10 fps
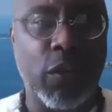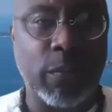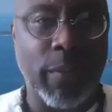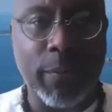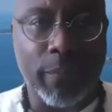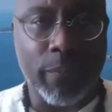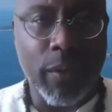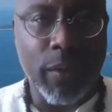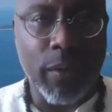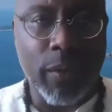talked about
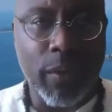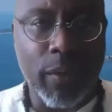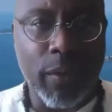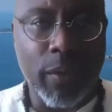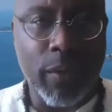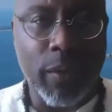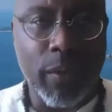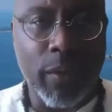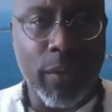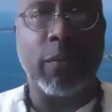in the
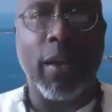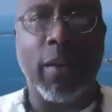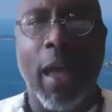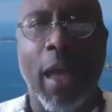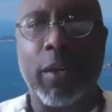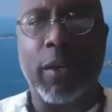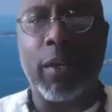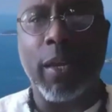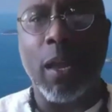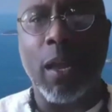diaspora of
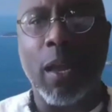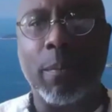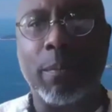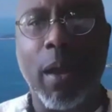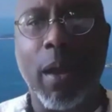African economic